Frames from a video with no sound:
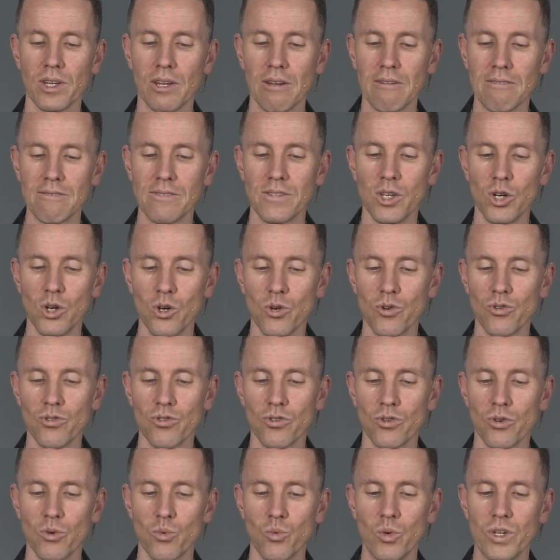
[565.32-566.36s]
The oath
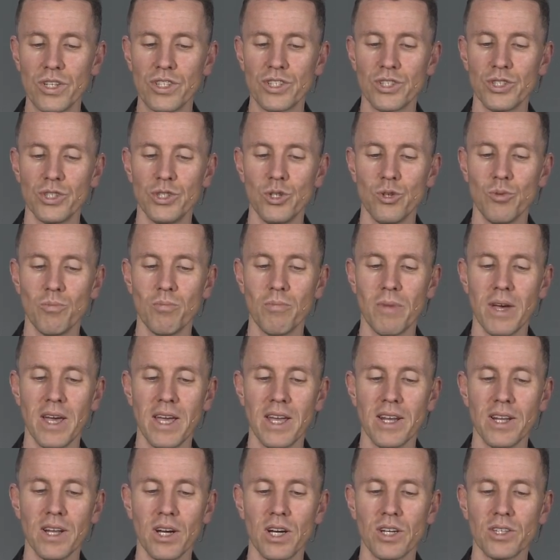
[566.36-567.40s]
which you
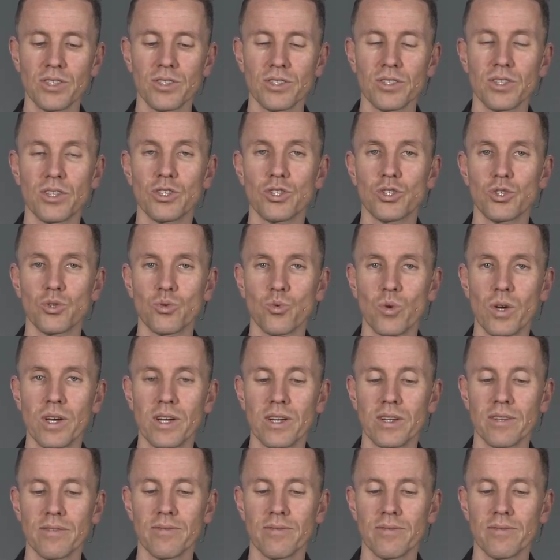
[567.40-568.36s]
made us swear.